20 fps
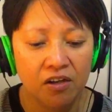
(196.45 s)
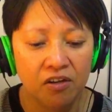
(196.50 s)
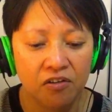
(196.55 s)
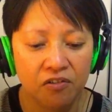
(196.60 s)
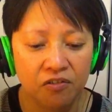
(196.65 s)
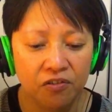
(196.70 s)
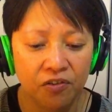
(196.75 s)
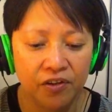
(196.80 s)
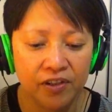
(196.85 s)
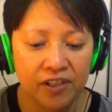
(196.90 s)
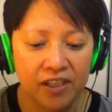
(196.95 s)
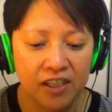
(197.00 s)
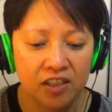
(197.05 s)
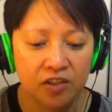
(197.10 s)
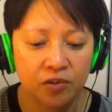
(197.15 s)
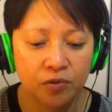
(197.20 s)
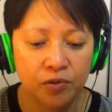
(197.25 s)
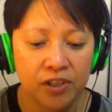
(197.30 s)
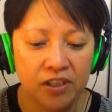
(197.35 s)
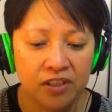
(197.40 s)
For
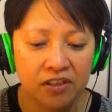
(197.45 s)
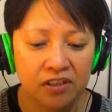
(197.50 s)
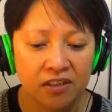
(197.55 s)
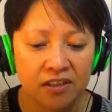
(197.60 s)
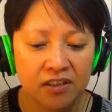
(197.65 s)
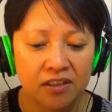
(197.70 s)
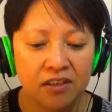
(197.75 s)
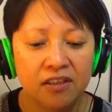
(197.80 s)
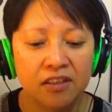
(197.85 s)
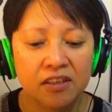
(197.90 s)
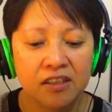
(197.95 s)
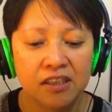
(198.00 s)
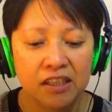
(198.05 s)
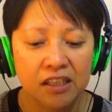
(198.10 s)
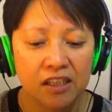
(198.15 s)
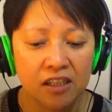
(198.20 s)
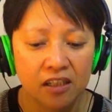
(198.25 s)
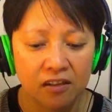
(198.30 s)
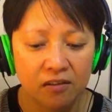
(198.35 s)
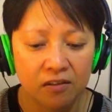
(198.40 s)
this reason,
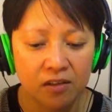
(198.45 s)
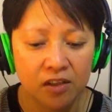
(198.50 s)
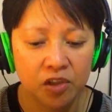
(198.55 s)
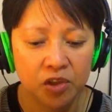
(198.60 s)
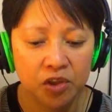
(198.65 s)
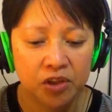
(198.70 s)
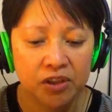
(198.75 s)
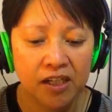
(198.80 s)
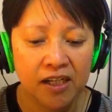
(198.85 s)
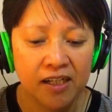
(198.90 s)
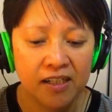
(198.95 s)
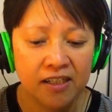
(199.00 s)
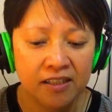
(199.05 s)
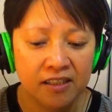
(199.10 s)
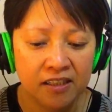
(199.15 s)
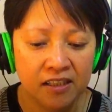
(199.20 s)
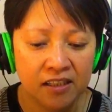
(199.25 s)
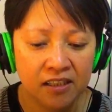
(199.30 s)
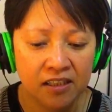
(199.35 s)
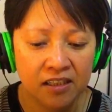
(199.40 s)

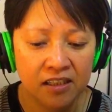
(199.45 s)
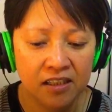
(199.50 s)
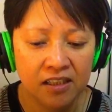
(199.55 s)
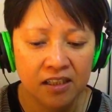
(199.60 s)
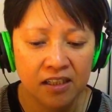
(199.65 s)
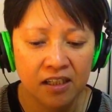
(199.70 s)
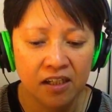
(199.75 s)
Christianity